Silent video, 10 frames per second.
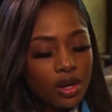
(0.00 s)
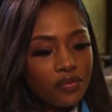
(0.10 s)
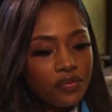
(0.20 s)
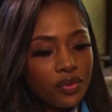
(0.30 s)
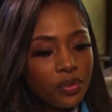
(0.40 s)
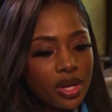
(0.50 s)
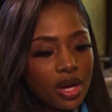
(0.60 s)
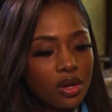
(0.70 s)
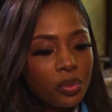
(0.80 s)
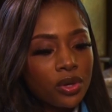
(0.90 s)
If
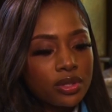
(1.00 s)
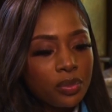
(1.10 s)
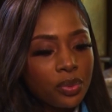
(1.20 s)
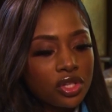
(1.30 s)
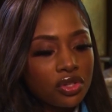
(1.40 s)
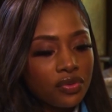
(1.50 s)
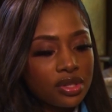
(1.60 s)
Rihanna posts a picture of